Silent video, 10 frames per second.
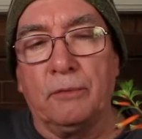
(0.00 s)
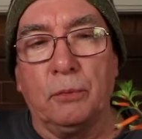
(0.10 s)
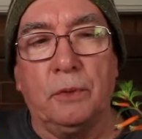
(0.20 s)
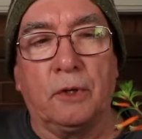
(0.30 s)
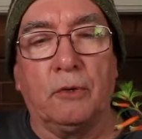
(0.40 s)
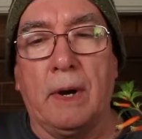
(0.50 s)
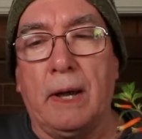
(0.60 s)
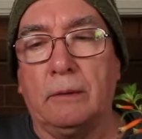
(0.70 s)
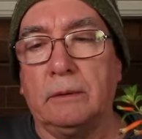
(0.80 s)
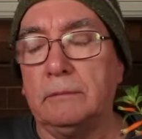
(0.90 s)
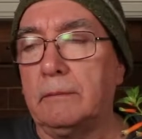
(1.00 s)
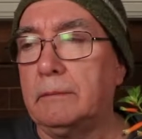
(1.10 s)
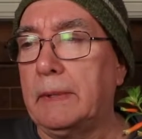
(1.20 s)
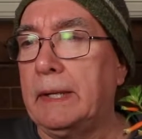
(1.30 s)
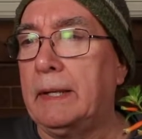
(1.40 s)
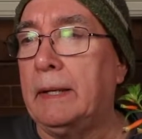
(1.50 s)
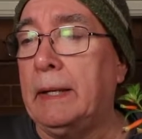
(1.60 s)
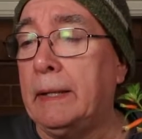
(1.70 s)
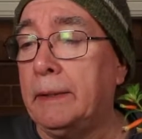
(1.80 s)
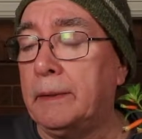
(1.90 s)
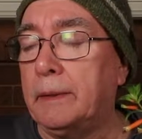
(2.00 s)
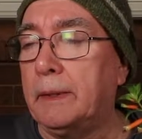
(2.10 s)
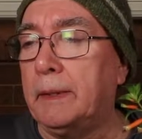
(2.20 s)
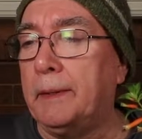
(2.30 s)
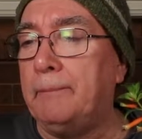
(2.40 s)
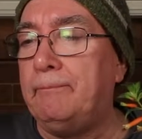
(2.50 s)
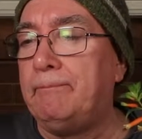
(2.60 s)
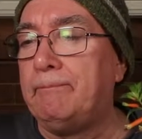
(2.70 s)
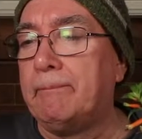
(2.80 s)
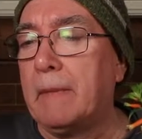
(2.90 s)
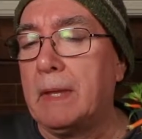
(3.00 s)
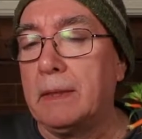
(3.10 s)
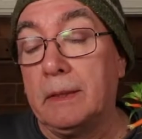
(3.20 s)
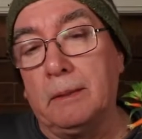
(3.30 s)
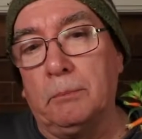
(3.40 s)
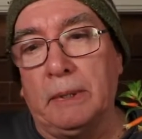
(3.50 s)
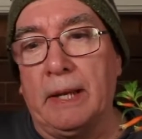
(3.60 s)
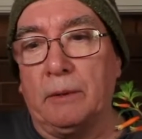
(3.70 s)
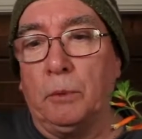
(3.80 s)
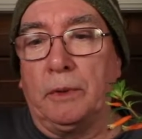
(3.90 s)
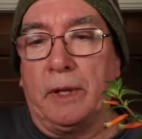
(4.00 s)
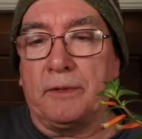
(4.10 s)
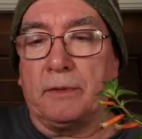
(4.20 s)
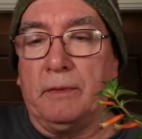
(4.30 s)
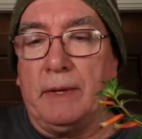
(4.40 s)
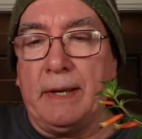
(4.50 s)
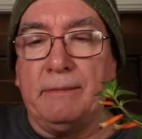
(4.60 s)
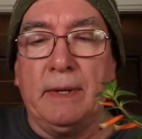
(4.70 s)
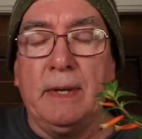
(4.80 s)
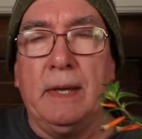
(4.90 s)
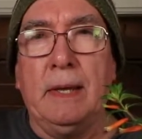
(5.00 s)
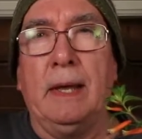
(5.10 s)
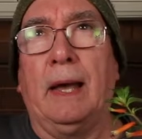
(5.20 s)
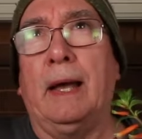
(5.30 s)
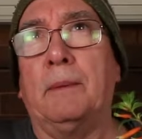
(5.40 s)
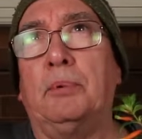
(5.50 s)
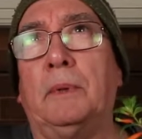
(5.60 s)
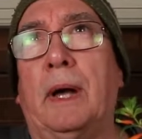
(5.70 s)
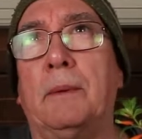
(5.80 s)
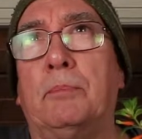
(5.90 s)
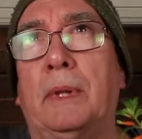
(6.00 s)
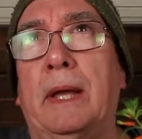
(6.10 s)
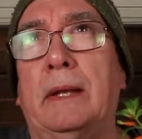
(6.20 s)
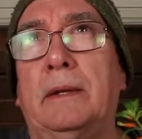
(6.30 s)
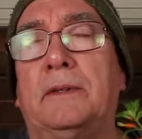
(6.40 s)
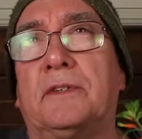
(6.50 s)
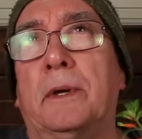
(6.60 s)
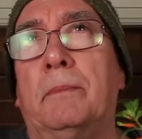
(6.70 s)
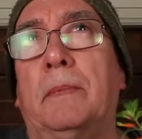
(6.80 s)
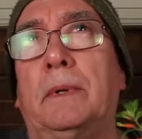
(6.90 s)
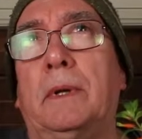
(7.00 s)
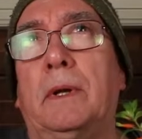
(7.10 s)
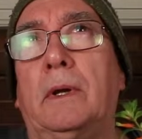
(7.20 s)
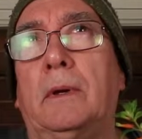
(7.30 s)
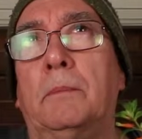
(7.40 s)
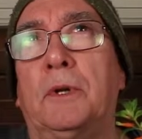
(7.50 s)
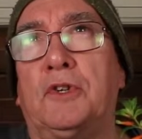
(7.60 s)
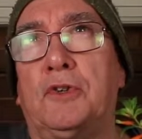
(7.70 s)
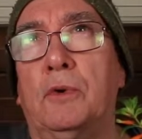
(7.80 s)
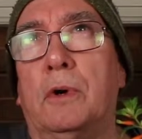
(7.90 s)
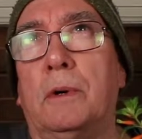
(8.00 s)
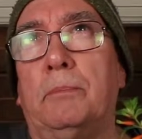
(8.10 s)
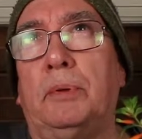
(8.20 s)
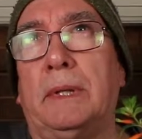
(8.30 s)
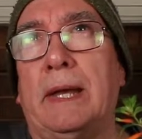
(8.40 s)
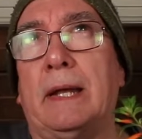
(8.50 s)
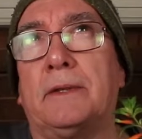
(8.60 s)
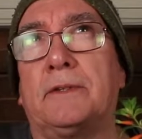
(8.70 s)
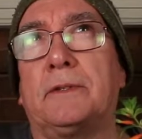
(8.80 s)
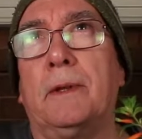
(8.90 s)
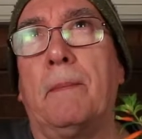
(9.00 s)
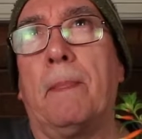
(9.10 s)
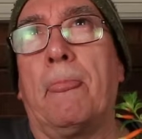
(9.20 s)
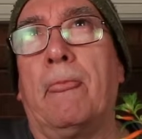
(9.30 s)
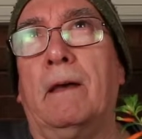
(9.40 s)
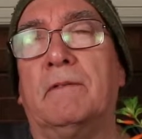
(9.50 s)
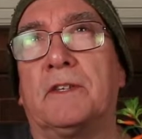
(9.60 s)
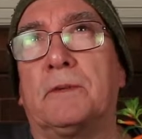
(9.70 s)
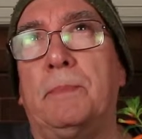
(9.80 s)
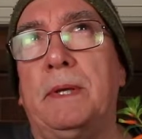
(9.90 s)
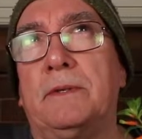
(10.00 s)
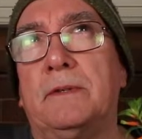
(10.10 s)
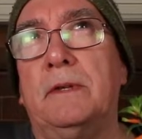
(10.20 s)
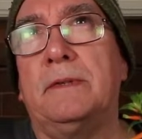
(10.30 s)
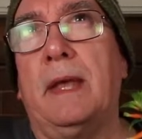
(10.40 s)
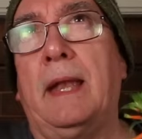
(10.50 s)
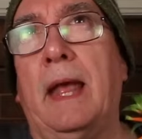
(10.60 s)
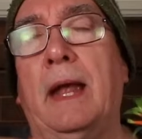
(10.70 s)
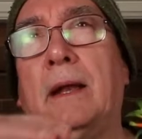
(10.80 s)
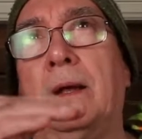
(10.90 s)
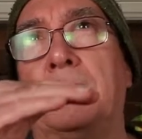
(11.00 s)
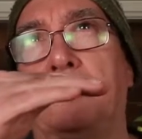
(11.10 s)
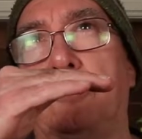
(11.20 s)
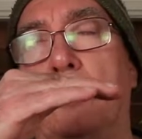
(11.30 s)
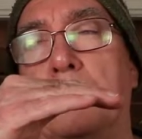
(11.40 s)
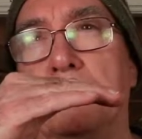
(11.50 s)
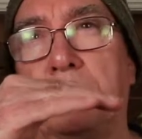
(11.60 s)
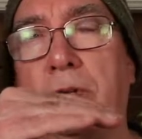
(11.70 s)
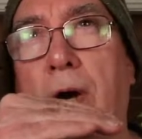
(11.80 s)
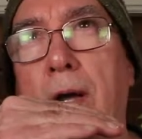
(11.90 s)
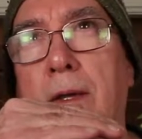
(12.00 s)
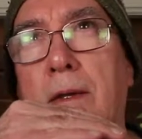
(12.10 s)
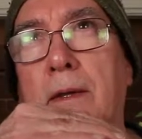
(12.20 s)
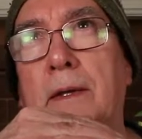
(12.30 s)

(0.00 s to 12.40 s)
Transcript: through the crown, and plant will not survive. I planted some mature plants of a species that had a shorter stalk,